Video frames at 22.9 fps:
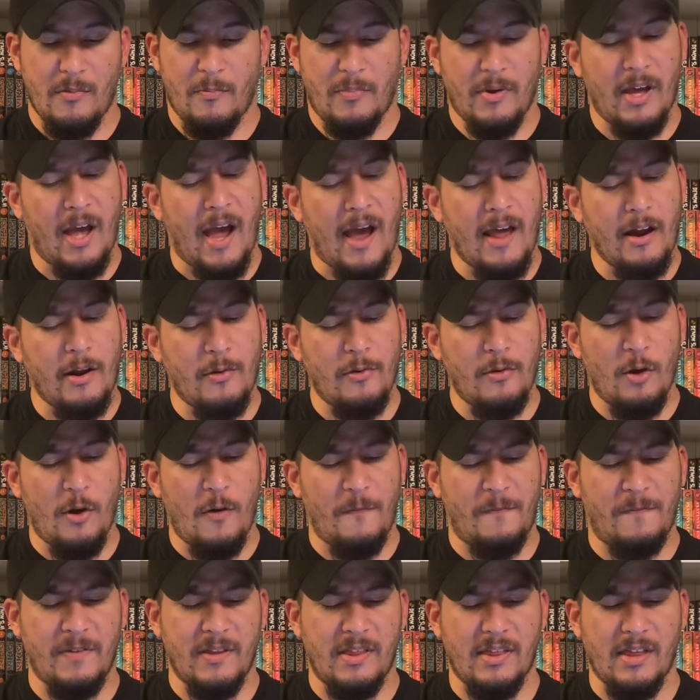But I don't know
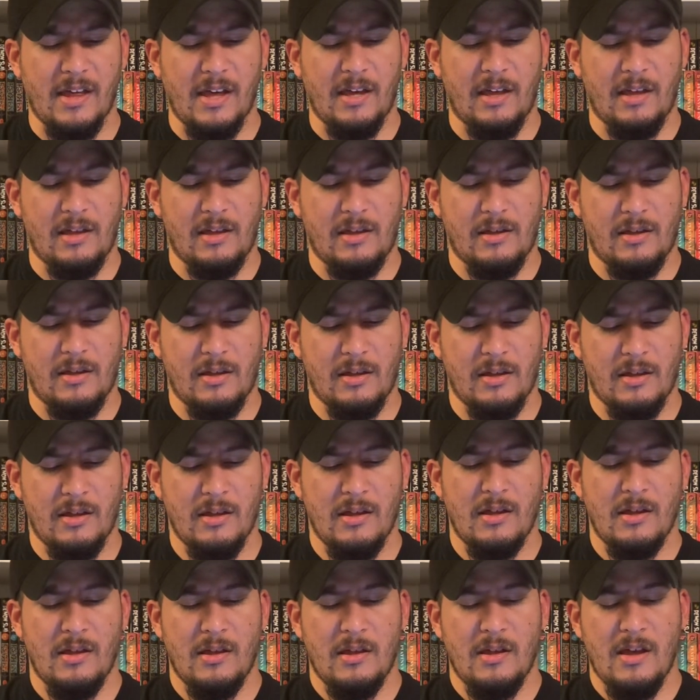if
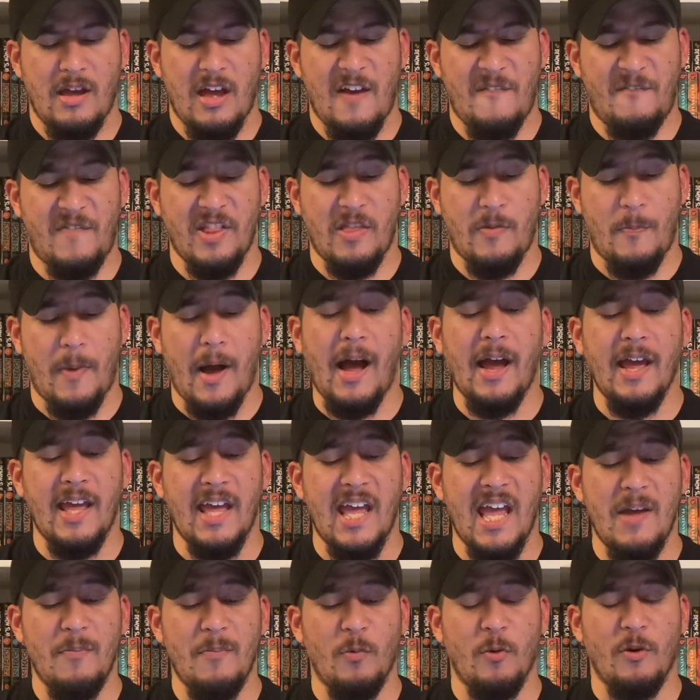it's by
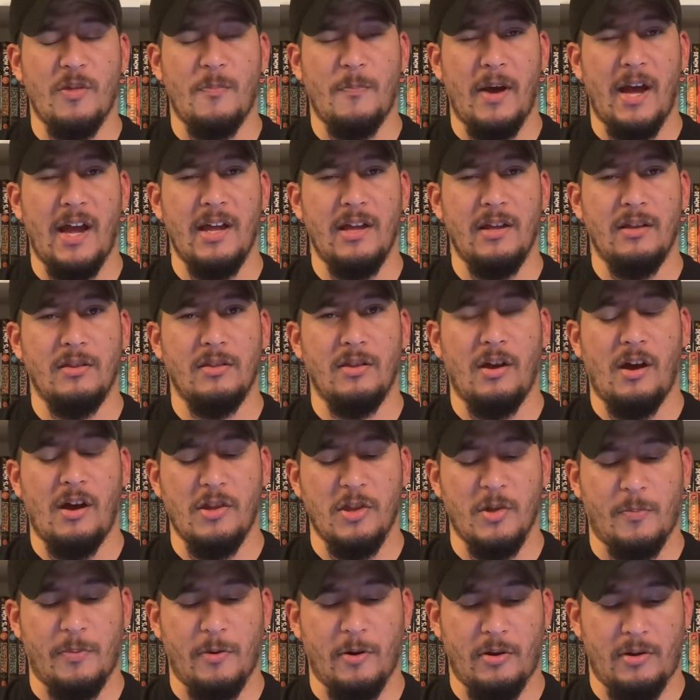him or it's by the
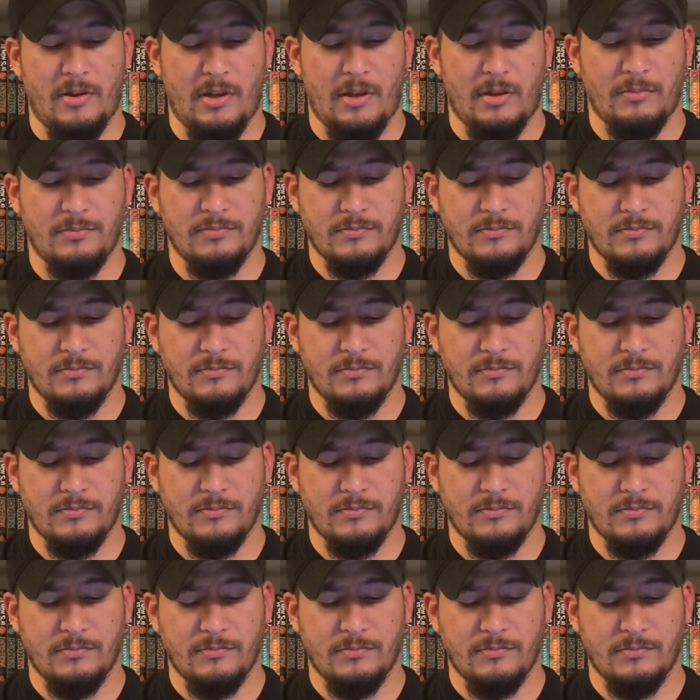other person.